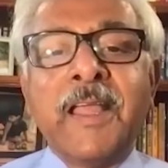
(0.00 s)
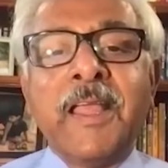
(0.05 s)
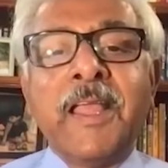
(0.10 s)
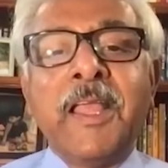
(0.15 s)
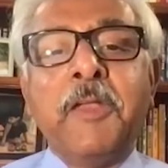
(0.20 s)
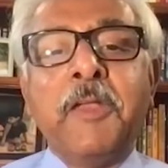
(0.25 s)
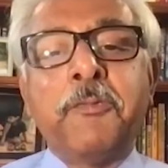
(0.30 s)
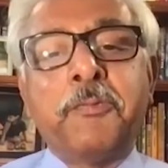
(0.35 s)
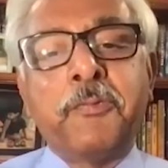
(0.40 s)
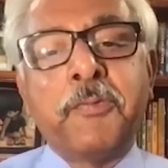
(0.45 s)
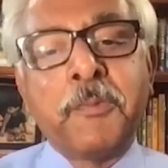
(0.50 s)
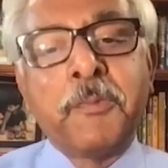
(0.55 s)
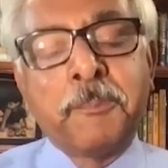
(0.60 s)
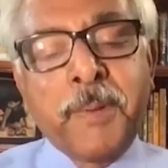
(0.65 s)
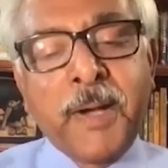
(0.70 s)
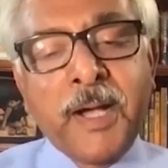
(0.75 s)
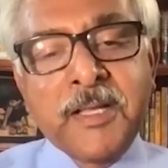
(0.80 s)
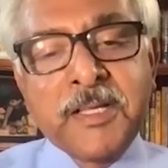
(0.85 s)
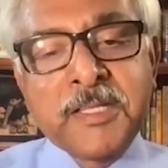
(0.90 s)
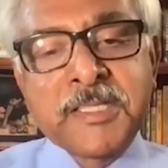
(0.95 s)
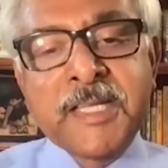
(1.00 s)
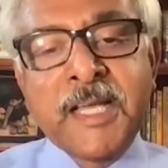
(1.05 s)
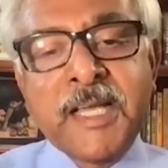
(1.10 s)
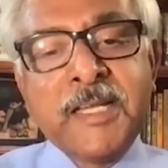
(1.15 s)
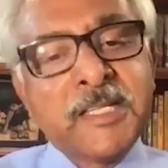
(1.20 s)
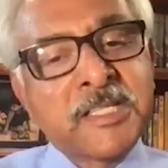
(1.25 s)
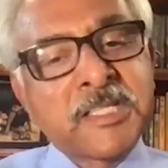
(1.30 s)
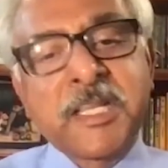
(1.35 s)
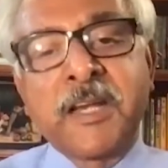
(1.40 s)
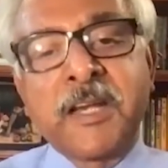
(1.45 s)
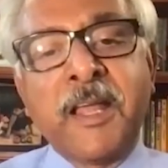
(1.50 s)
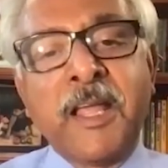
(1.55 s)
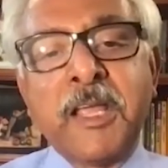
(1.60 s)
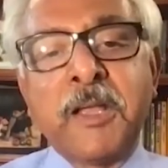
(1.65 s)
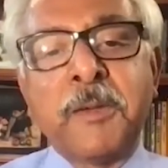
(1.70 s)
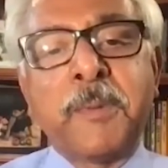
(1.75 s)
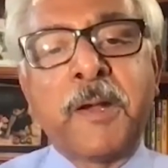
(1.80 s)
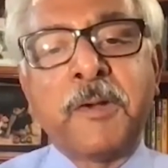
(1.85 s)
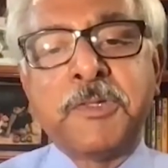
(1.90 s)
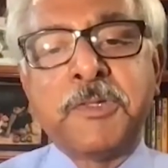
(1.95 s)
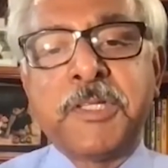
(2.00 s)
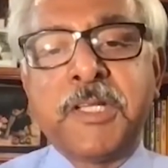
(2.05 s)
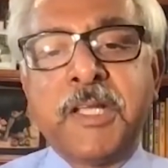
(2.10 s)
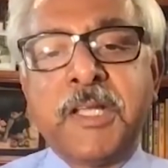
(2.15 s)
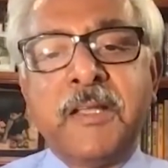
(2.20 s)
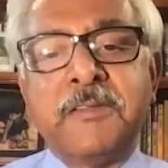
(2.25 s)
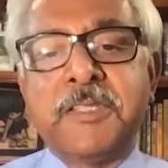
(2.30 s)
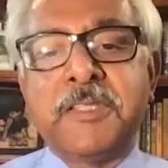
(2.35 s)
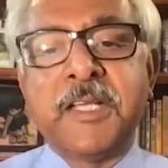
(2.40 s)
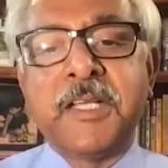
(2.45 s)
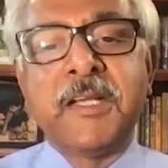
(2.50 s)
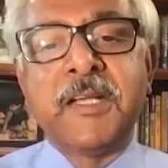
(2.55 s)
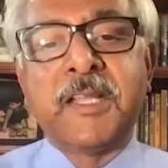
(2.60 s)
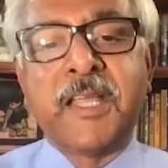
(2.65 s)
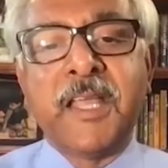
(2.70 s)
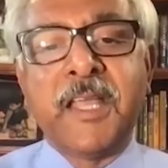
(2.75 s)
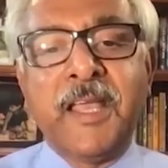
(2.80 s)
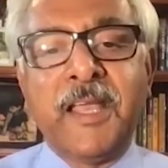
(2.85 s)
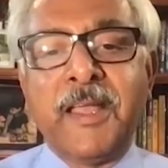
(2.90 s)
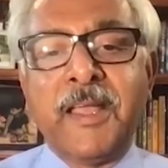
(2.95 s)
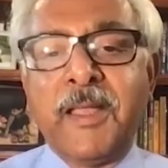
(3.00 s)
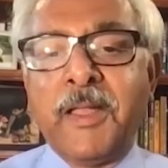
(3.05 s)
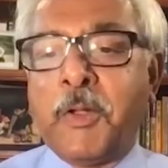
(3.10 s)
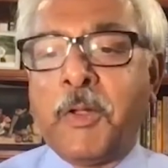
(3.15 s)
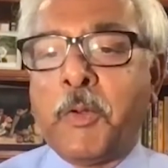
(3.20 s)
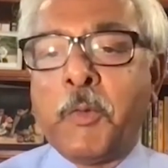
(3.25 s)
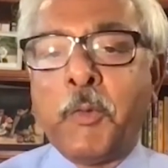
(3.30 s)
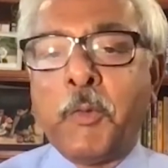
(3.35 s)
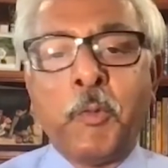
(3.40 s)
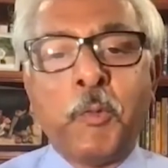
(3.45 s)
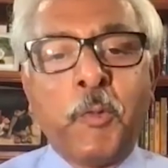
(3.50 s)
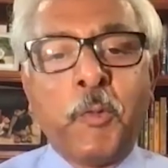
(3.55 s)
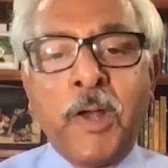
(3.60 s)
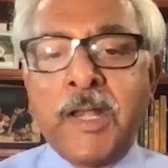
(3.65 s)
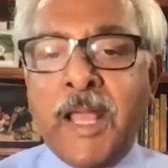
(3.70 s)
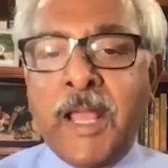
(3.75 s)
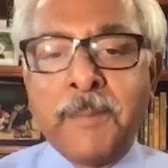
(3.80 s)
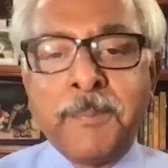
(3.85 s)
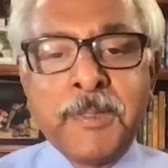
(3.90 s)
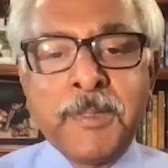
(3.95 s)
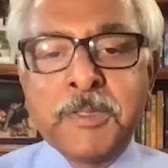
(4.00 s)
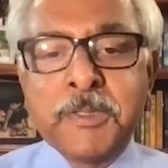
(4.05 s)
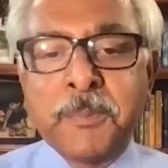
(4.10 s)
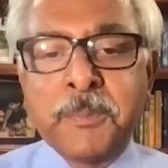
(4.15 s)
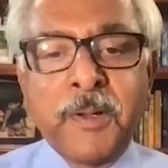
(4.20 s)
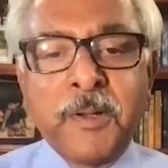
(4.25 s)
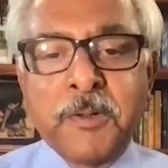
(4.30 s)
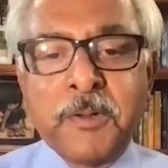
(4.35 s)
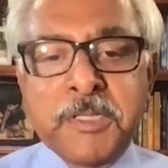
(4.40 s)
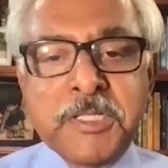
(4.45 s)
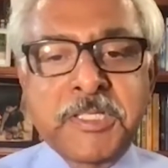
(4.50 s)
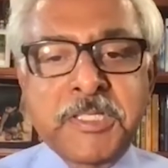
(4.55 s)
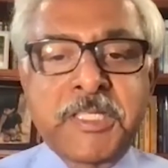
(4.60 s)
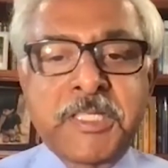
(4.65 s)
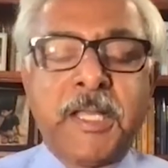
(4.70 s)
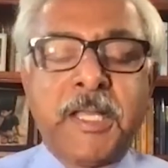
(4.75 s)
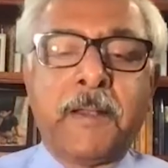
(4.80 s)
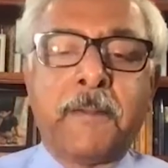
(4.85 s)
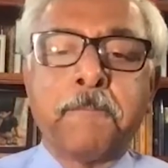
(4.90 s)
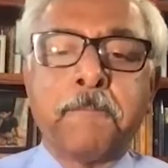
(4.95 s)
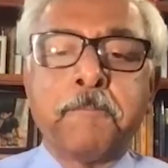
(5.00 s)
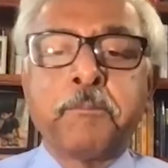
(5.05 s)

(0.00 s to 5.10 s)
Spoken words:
if Pakistan is crying about J&K, what happened to Balochistan?